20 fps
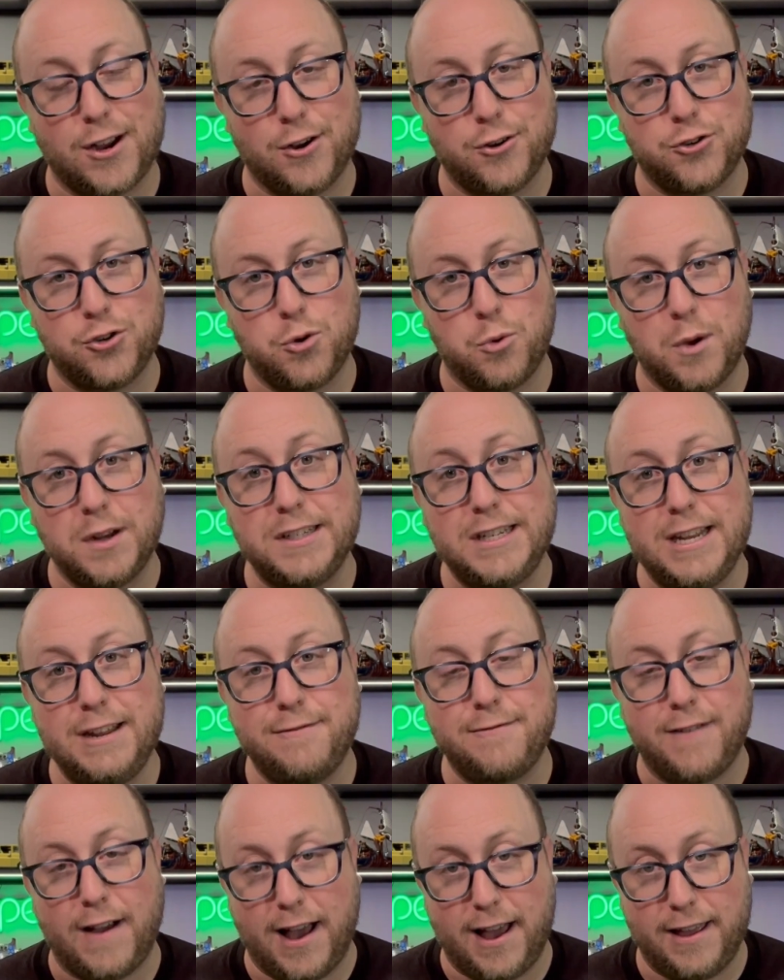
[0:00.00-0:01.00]
are
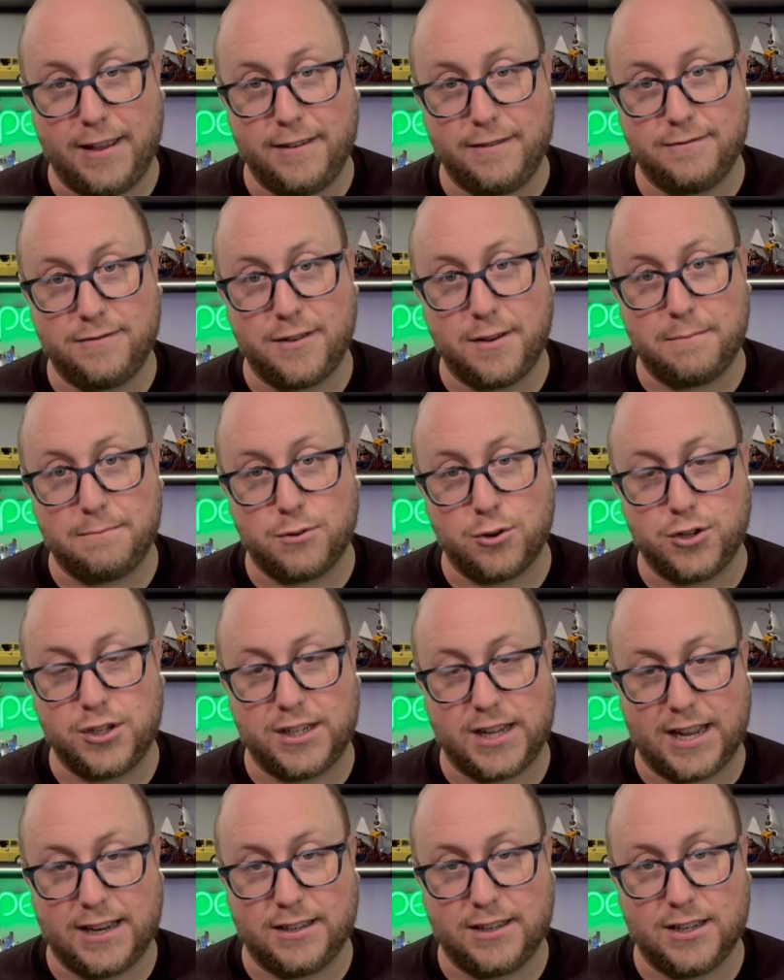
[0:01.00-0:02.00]

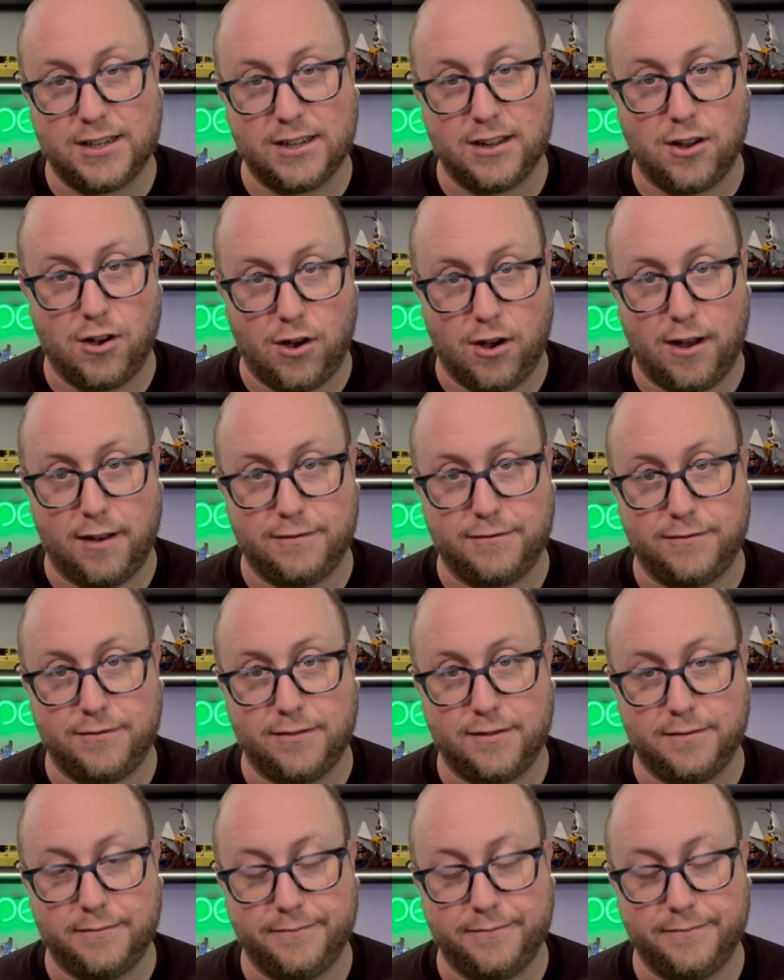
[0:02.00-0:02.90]
25% off,